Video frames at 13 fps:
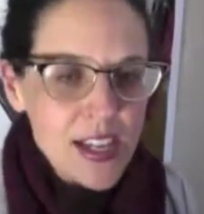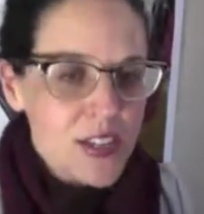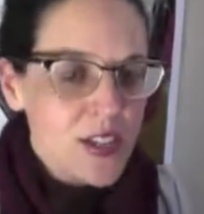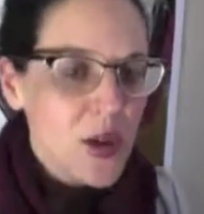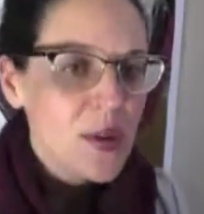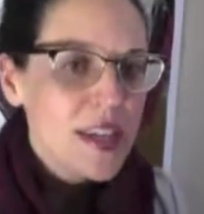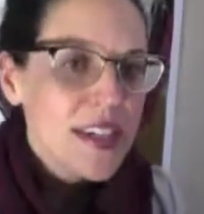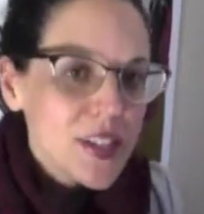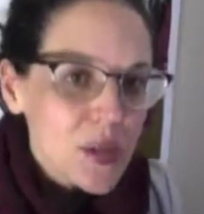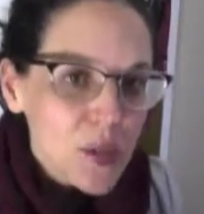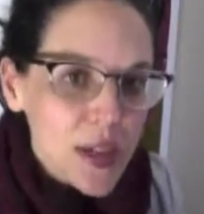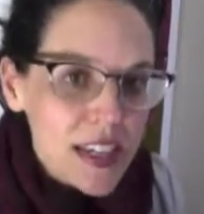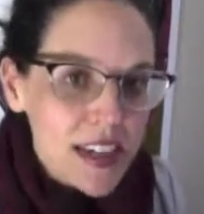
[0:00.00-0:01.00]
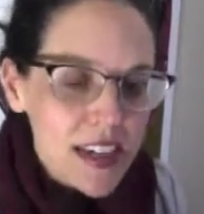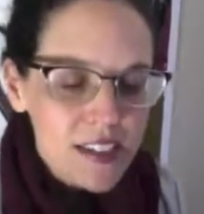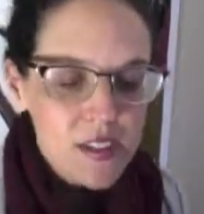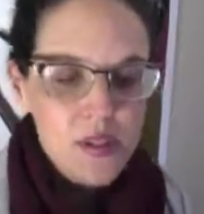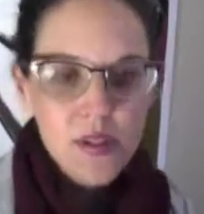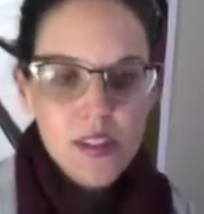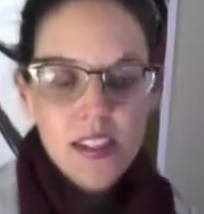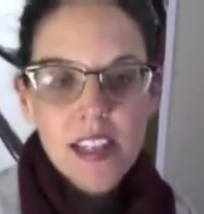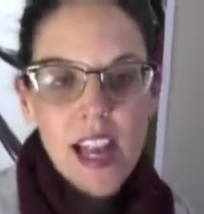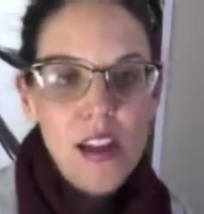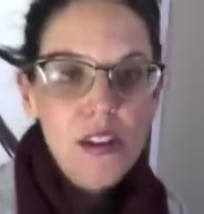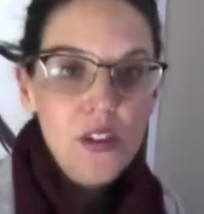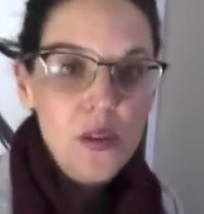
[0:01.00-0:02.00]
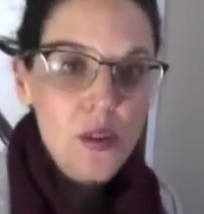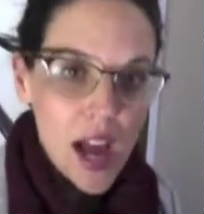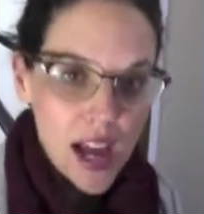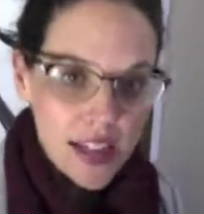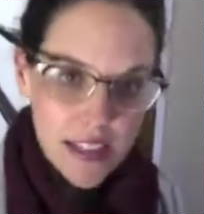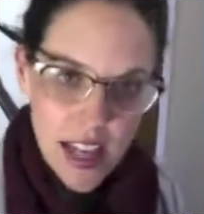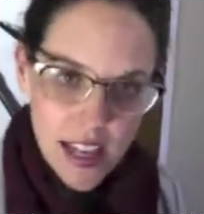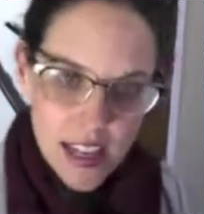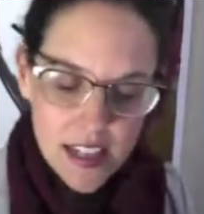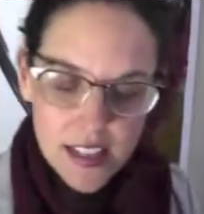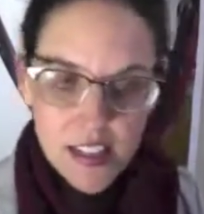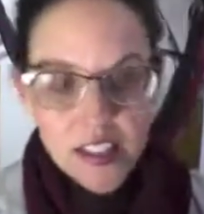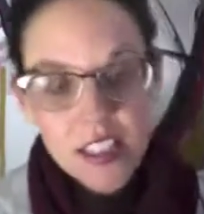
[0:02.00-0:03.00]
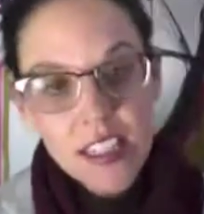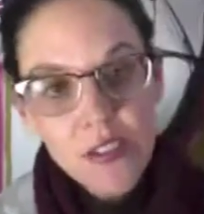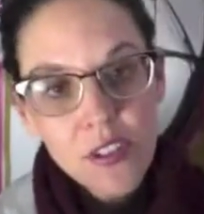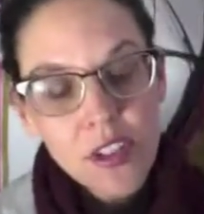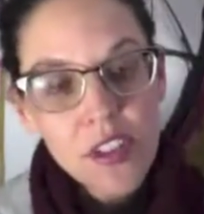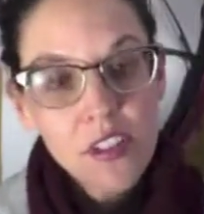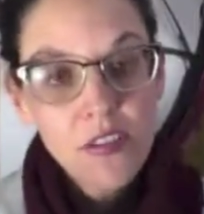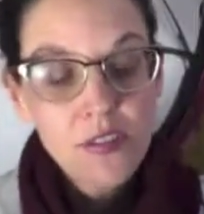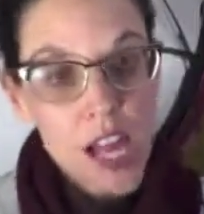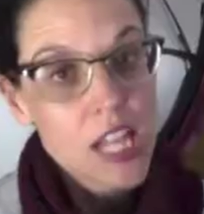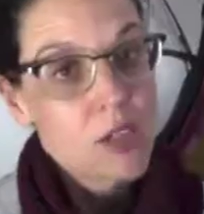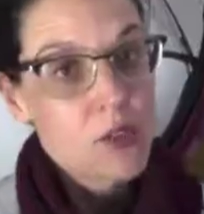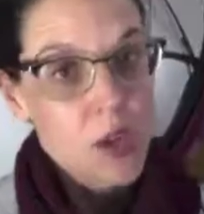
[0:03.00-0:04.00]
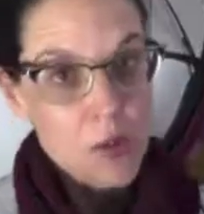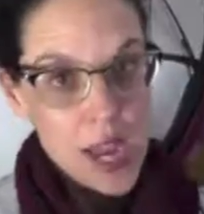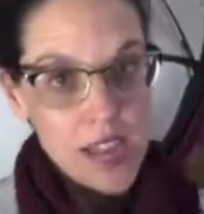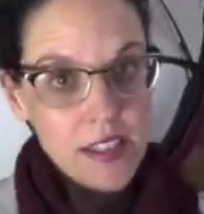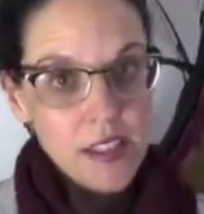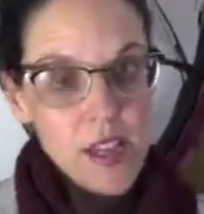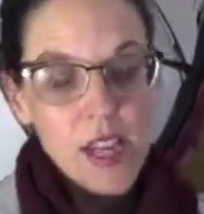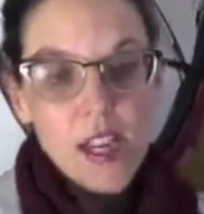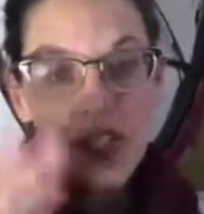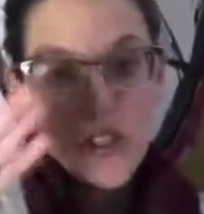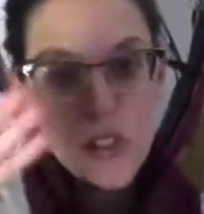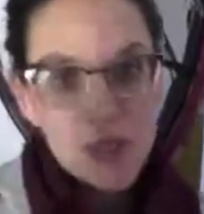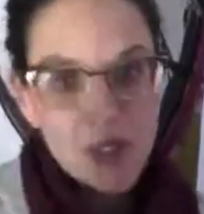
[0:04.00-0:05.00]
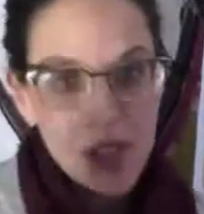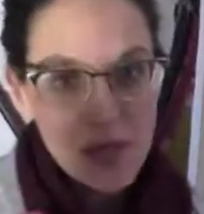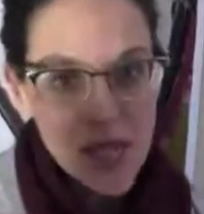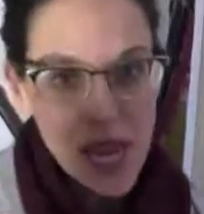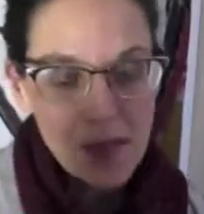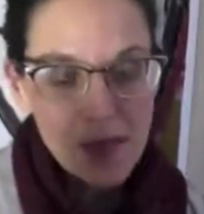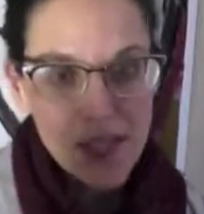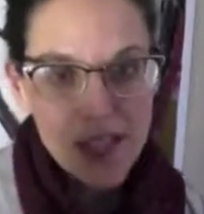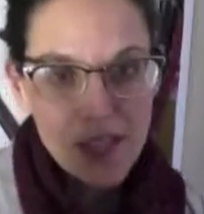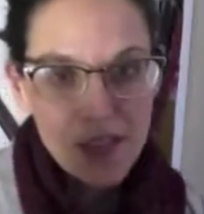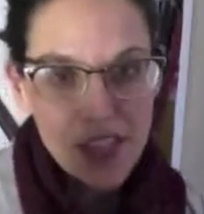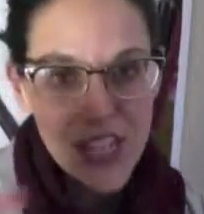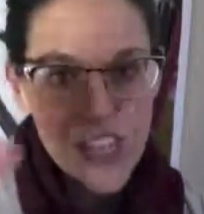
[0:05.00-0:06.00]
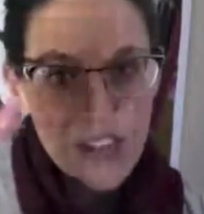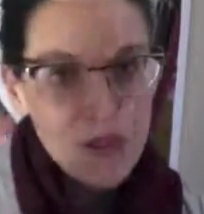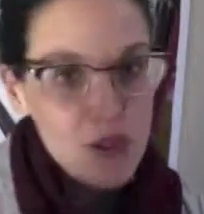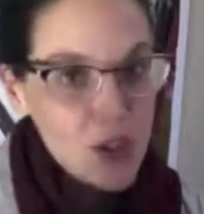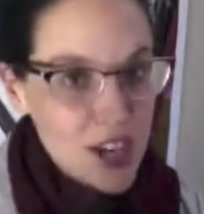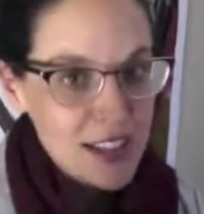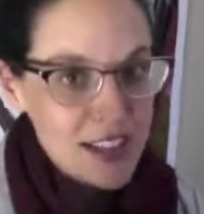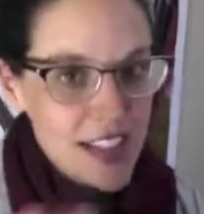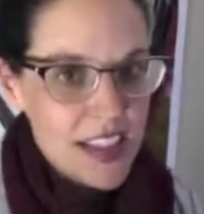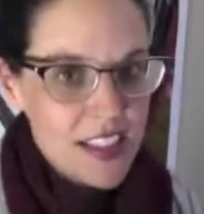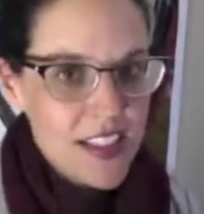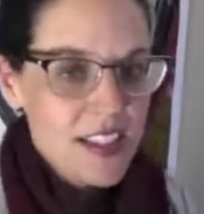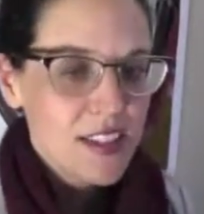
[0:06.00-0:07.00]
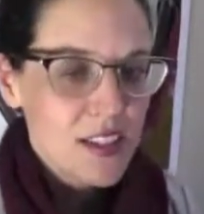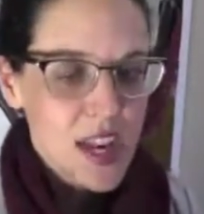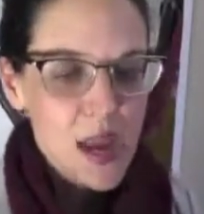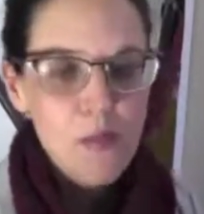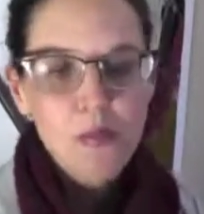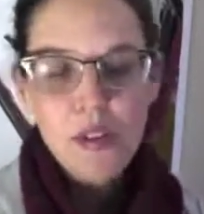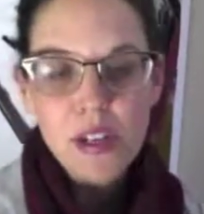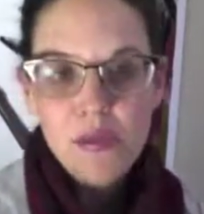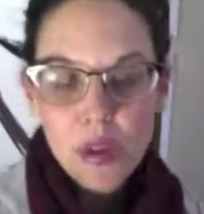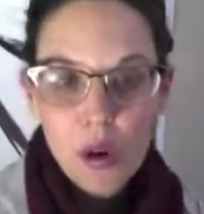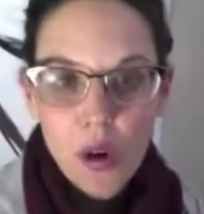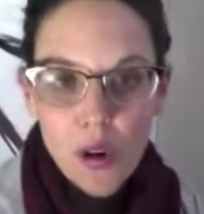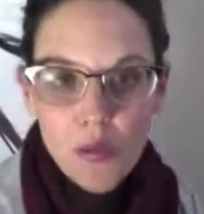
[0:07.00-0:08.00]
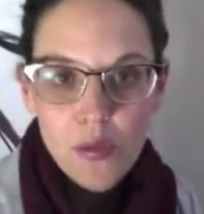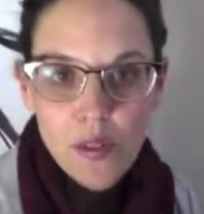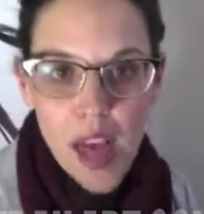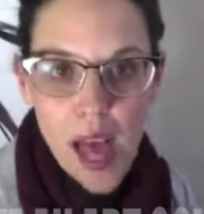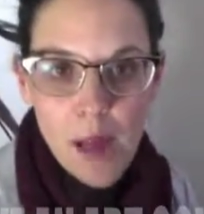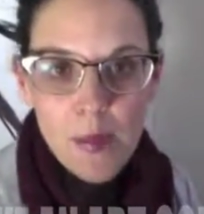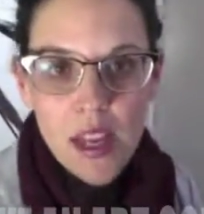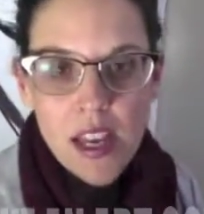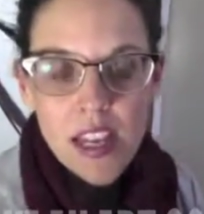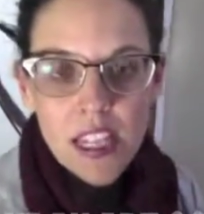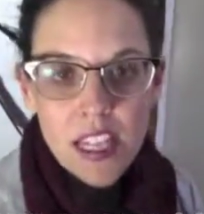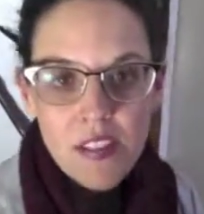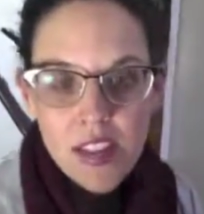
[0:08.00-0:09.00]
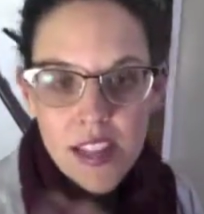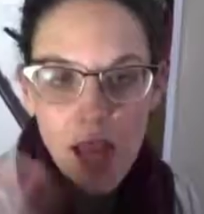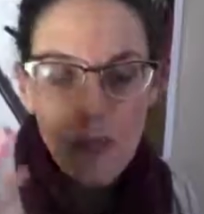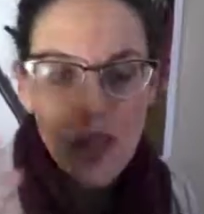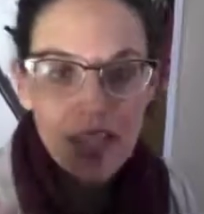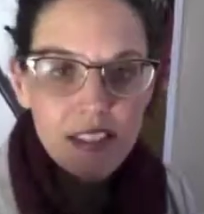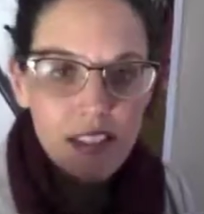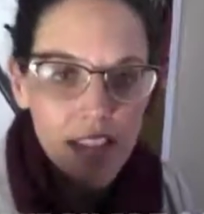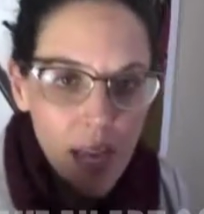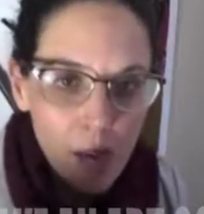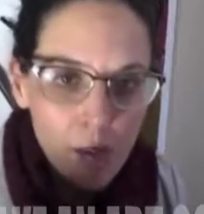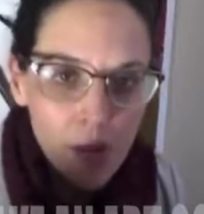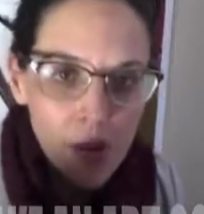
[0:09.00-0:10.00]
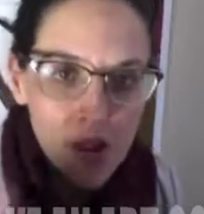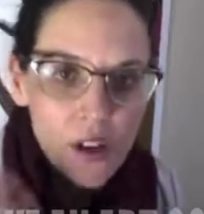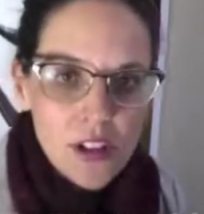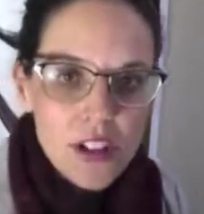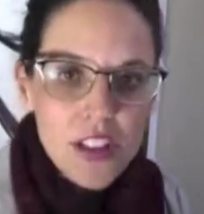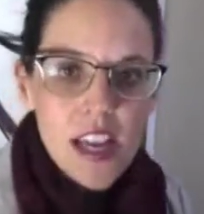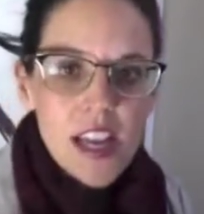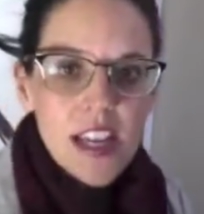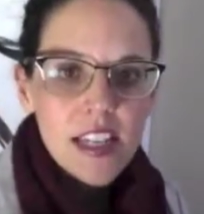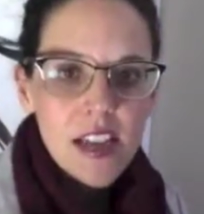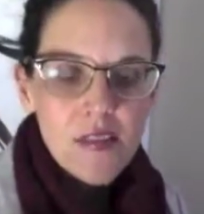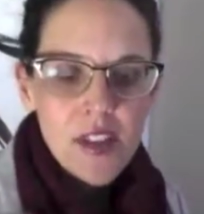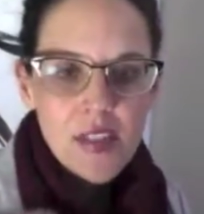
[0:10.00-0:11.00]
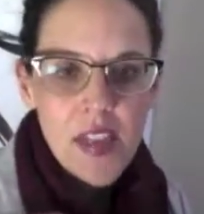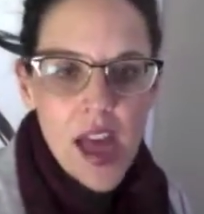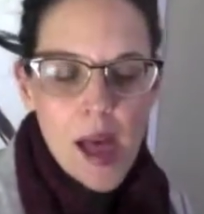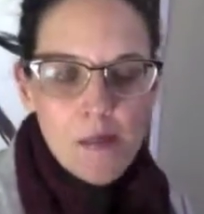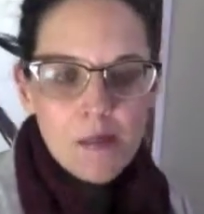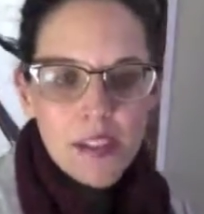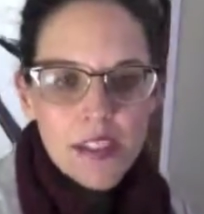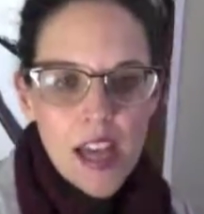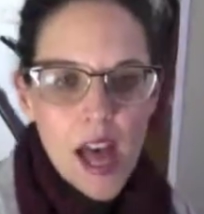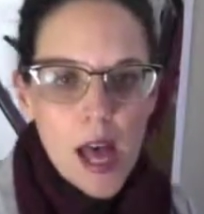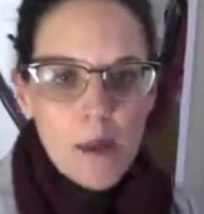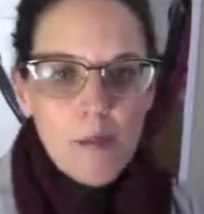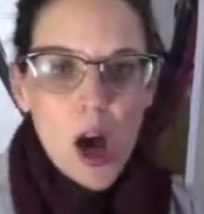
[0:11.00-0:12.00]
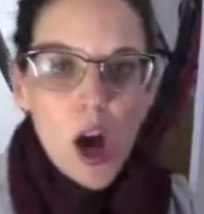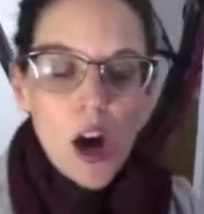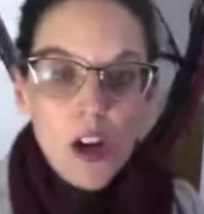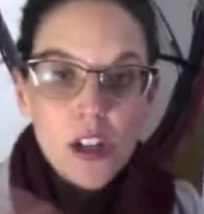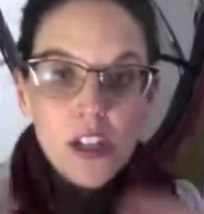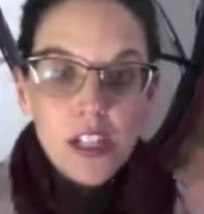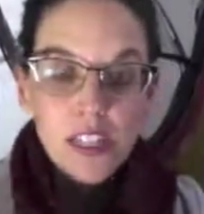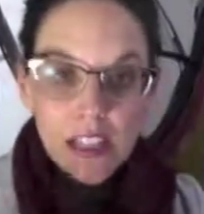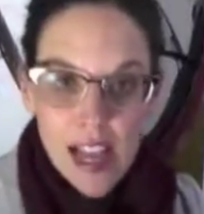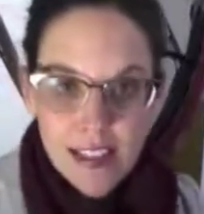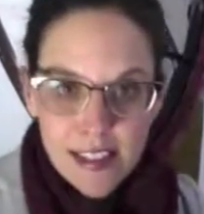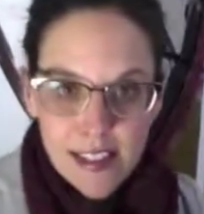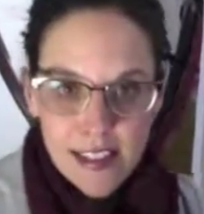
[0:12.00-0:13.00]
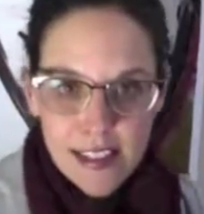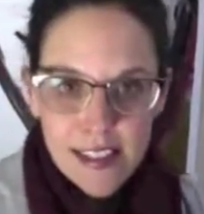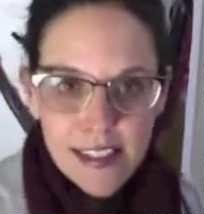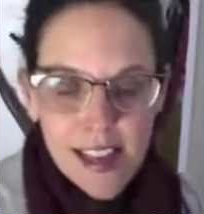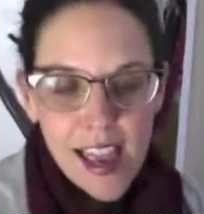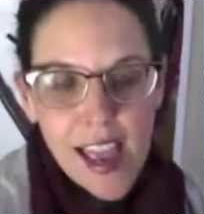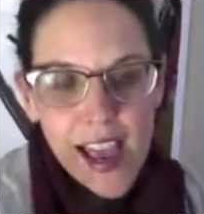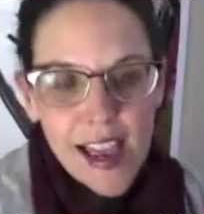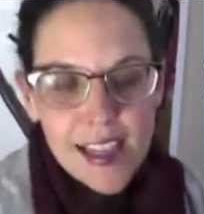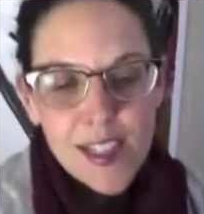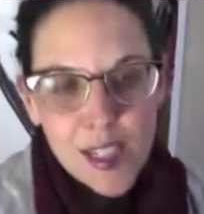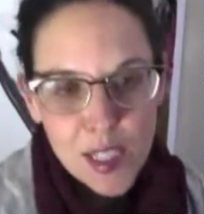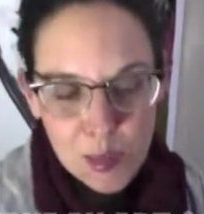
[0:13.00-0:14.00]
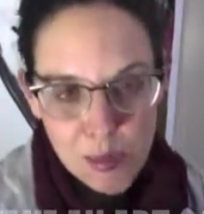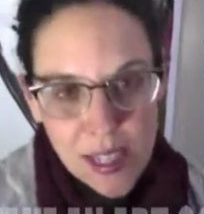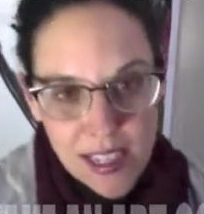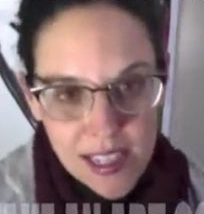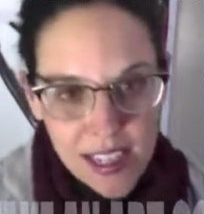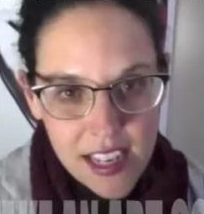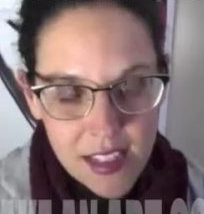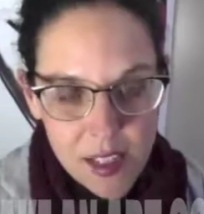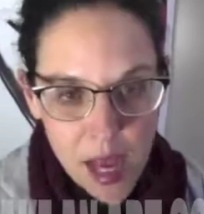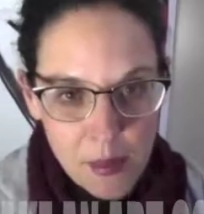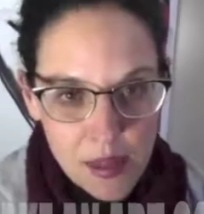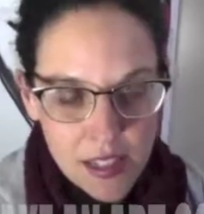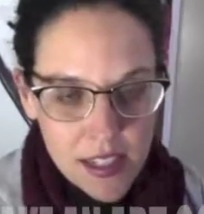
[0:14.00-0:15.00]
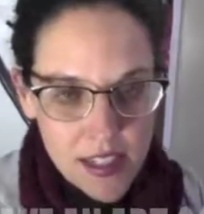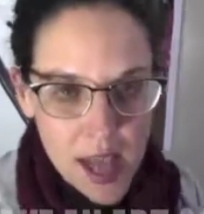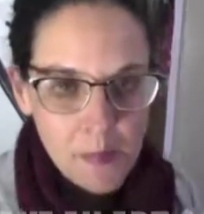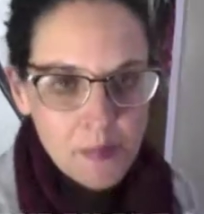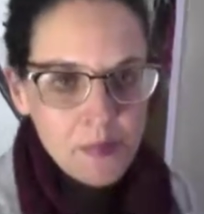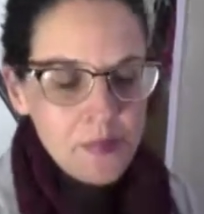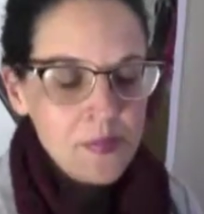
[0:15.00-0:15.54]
So each week, students get new content and it's delivered in the following ways. So sometimes it's a video just like this that I pre-record for them, giving them examples, giving them some art lessons, and explaining the assignment to them.